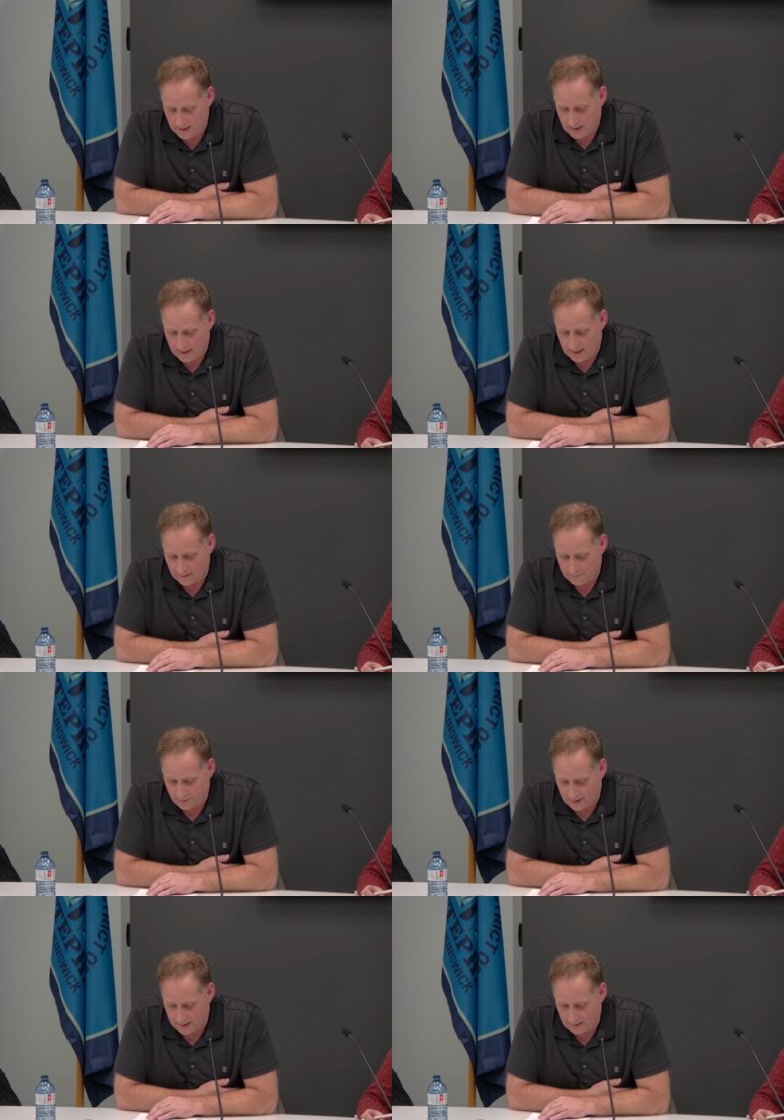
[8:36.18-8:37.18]
And
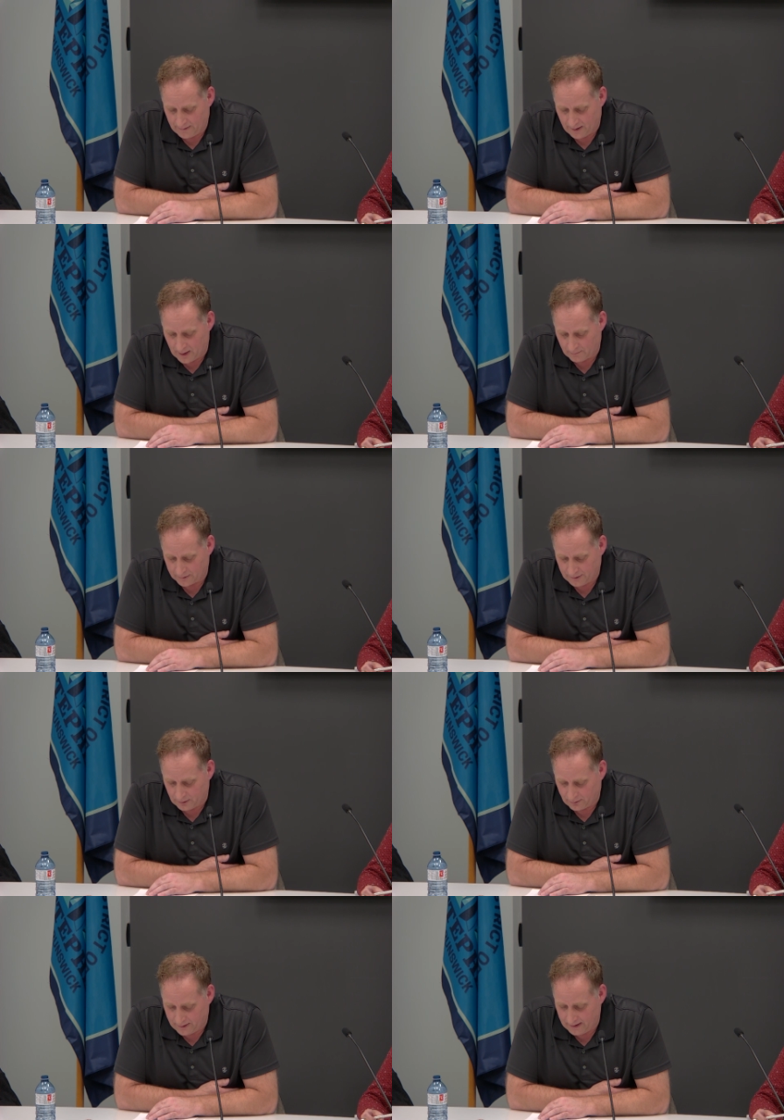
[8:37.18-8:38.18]
3, the Honorable Jill
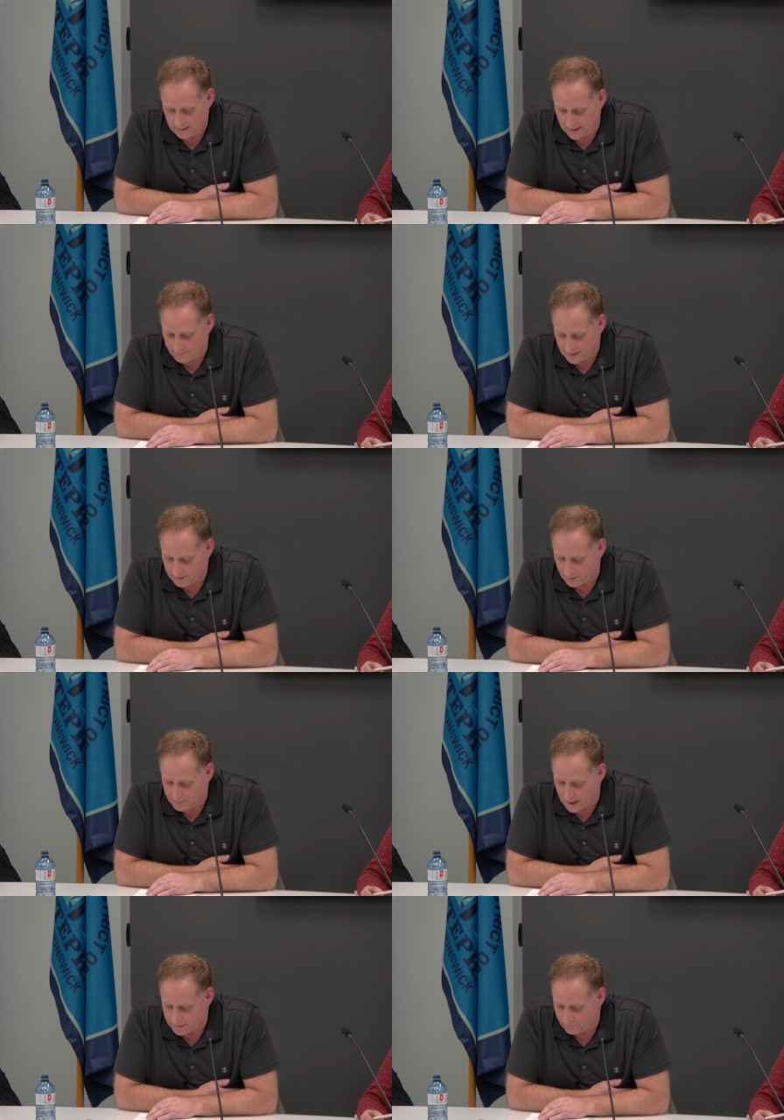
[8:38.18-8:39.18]
Green, as Minister
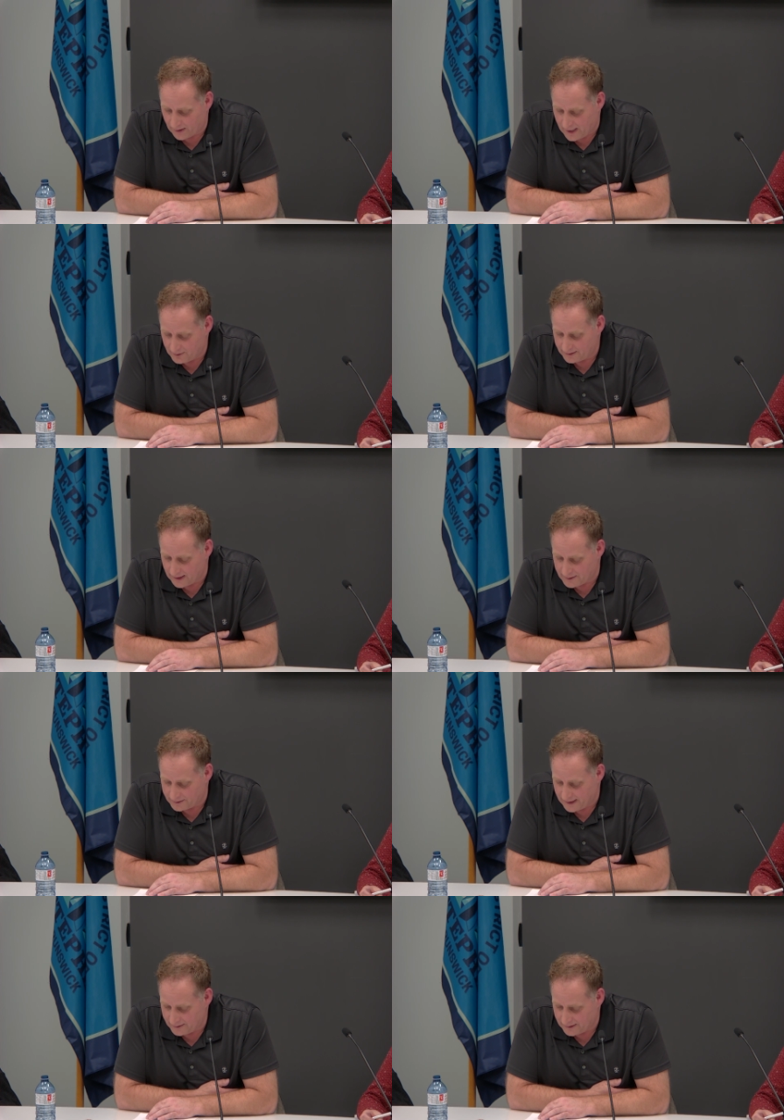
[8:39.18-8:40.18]
responsible for housing,
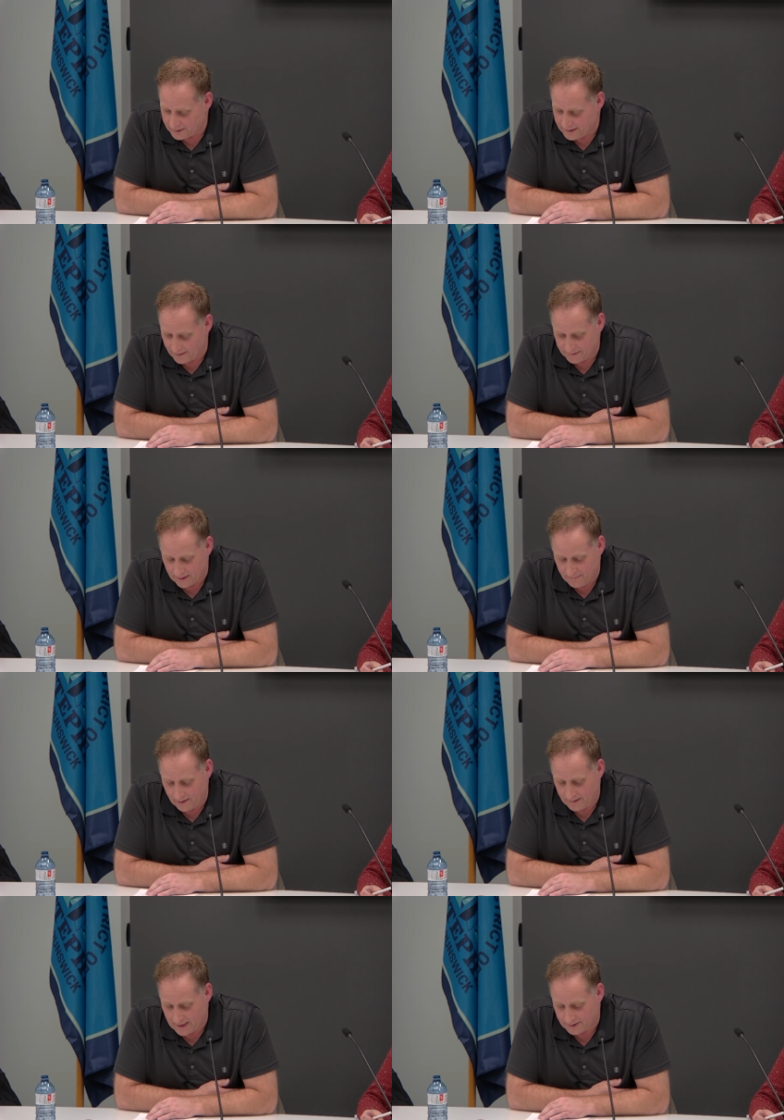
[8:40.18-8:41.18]
undertakes steps that may
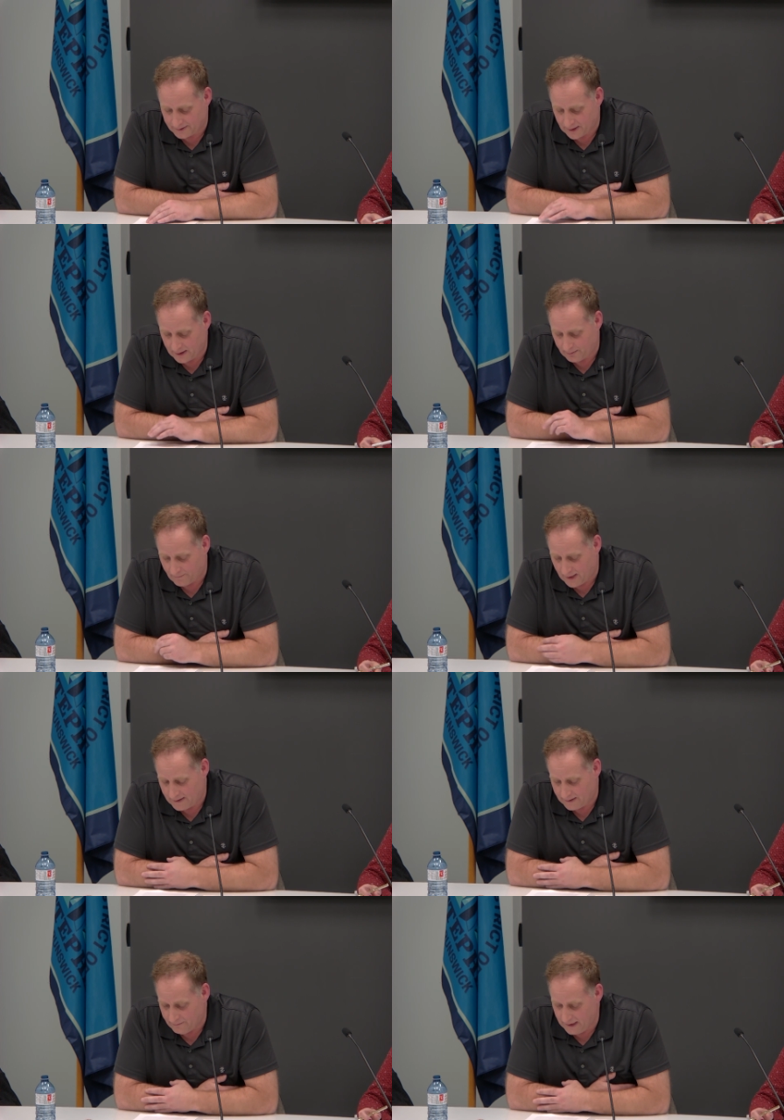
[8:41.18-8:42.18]
be necessary to provide
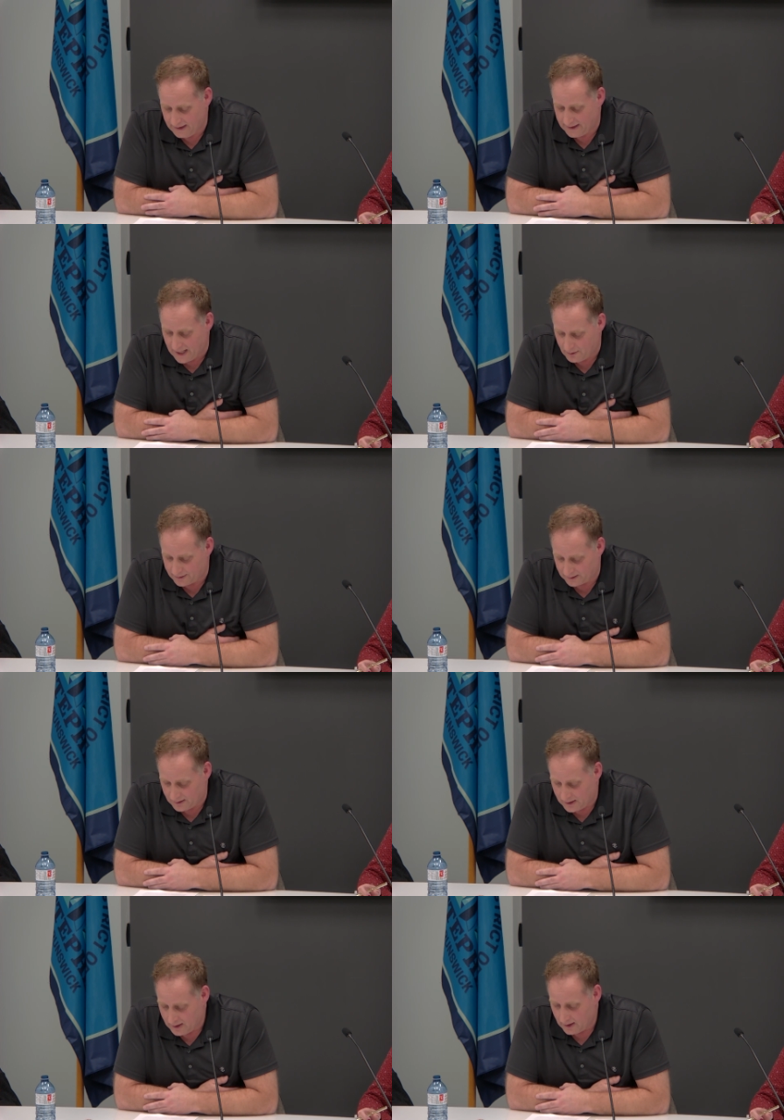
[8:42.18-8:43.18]
immediate housing
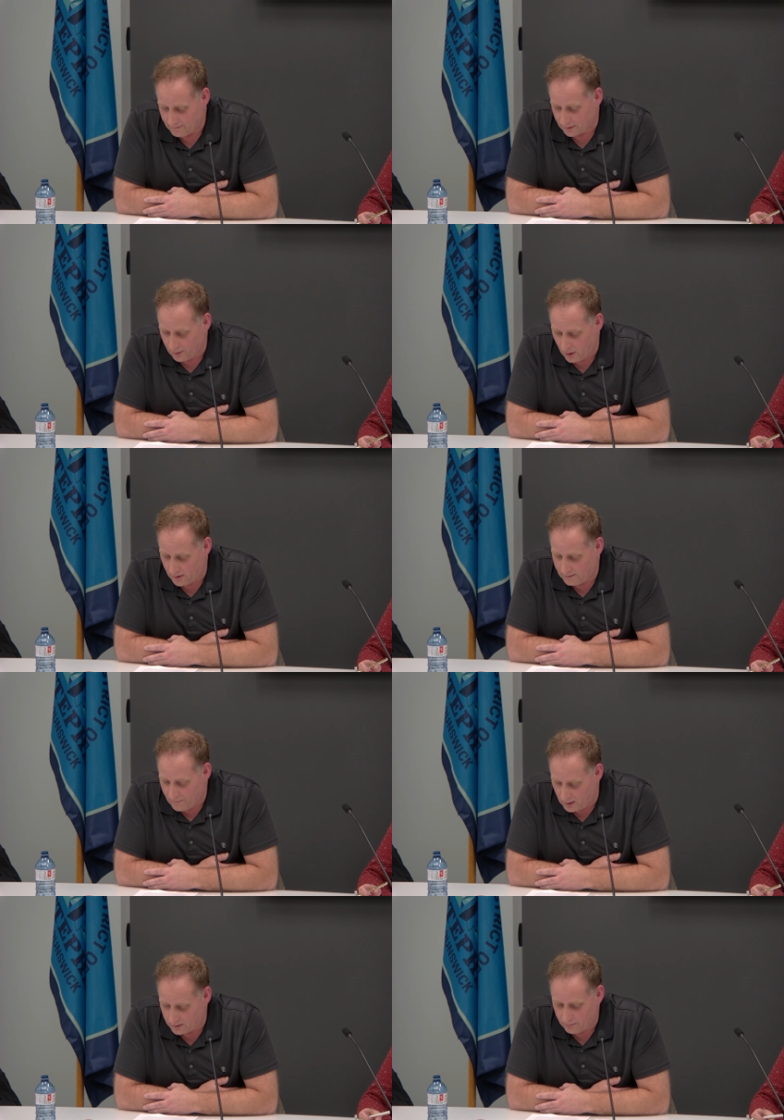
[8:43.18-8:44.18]
of the growing
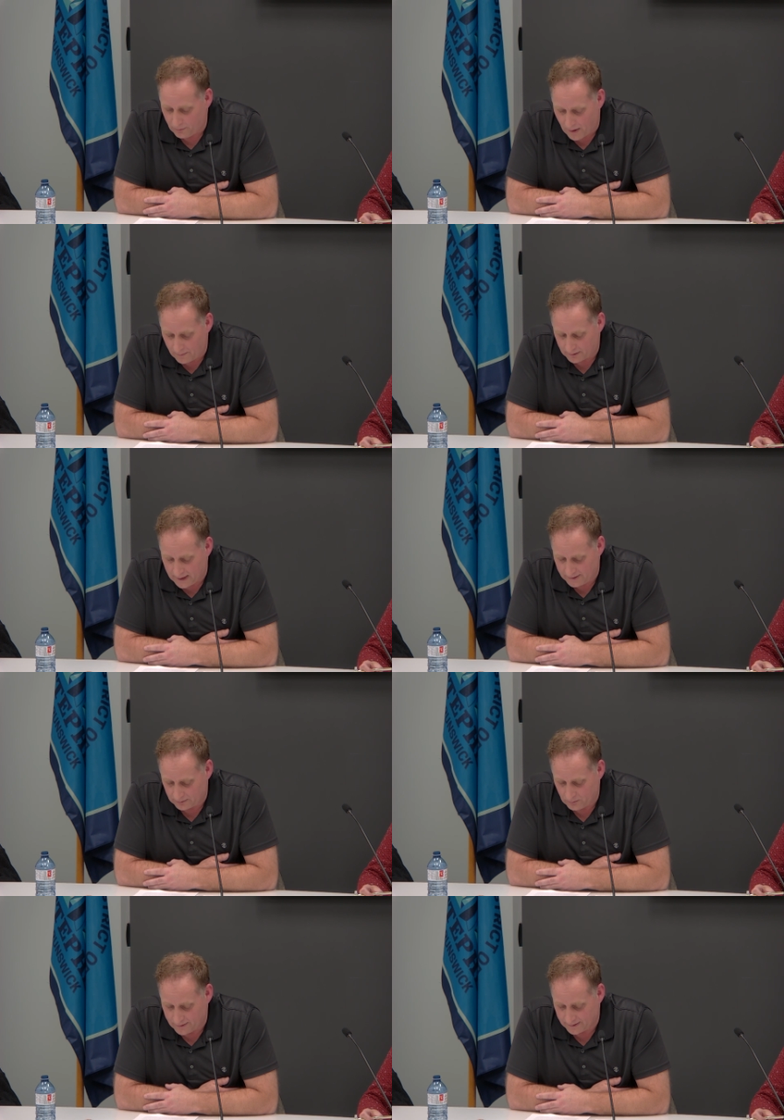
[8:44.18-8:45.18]
vulnerable population
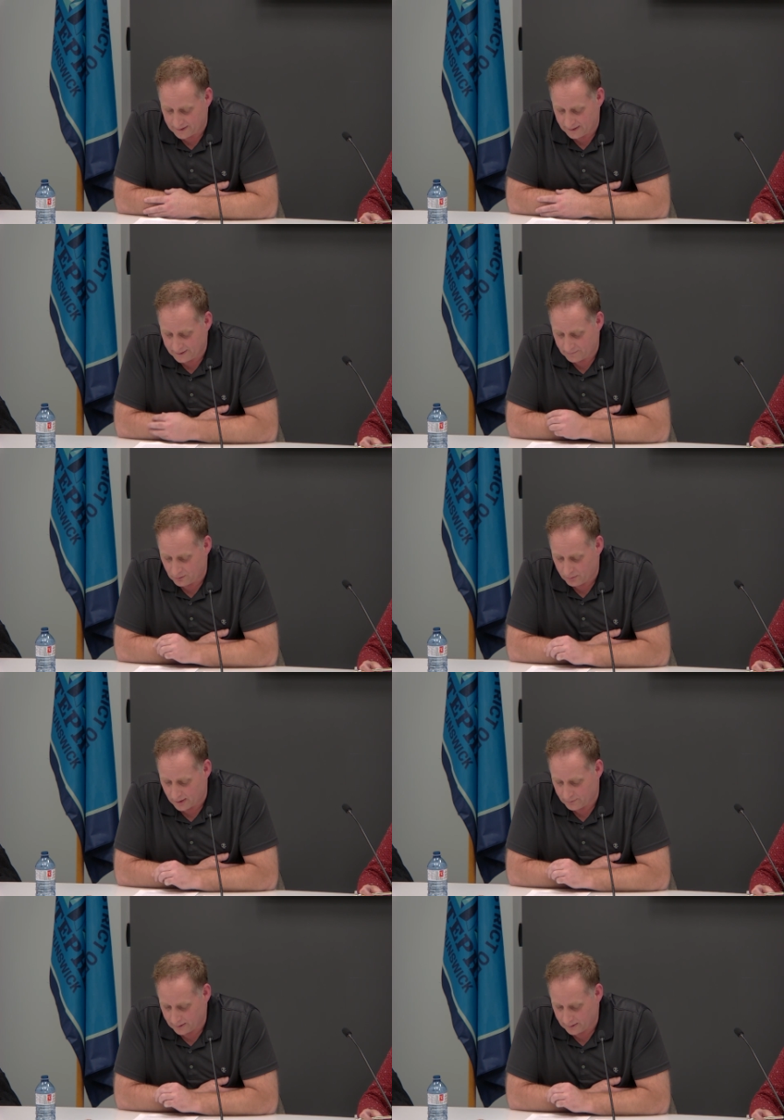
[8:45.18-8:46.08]
within St. Stephen, New Brunswick.